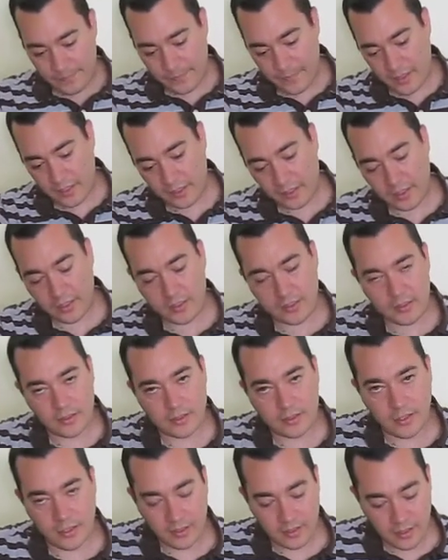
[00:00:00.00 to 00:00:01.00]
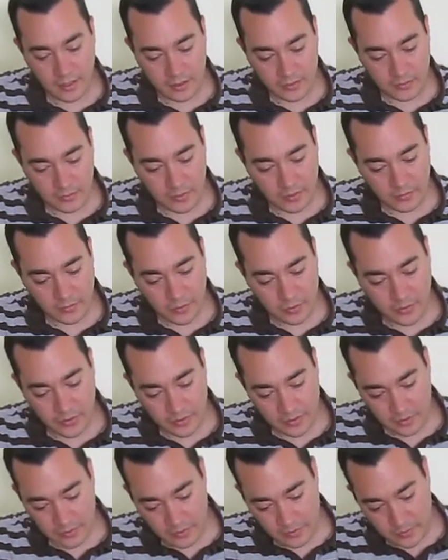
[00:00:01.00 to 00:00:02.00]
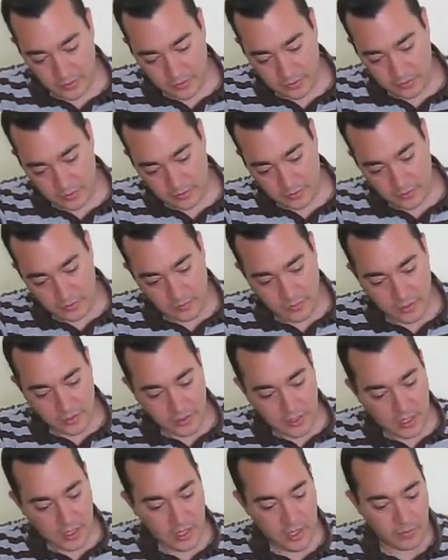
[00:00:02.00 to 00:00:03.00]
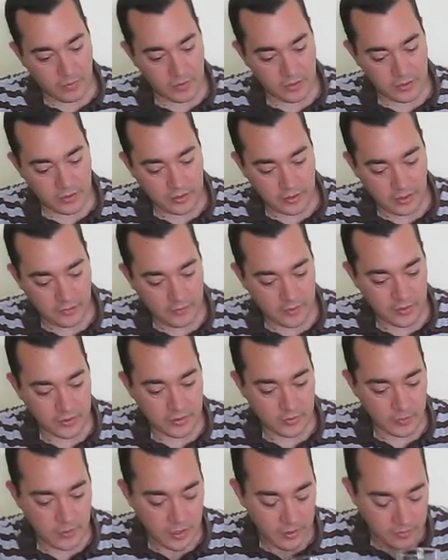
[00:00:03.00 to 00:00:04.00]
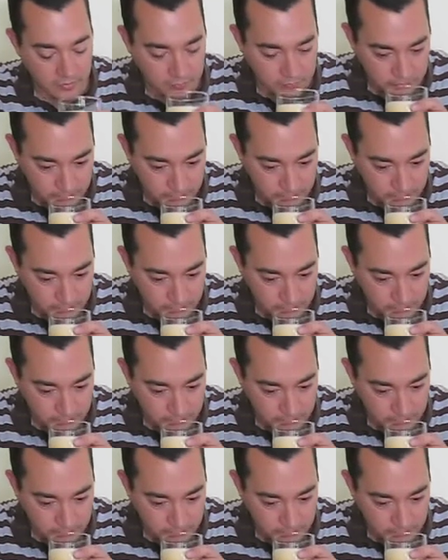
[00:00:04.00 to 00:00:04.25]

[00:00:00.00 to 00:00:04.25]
Again, just like last week, poured a little bit too much head, but let's give it a smell.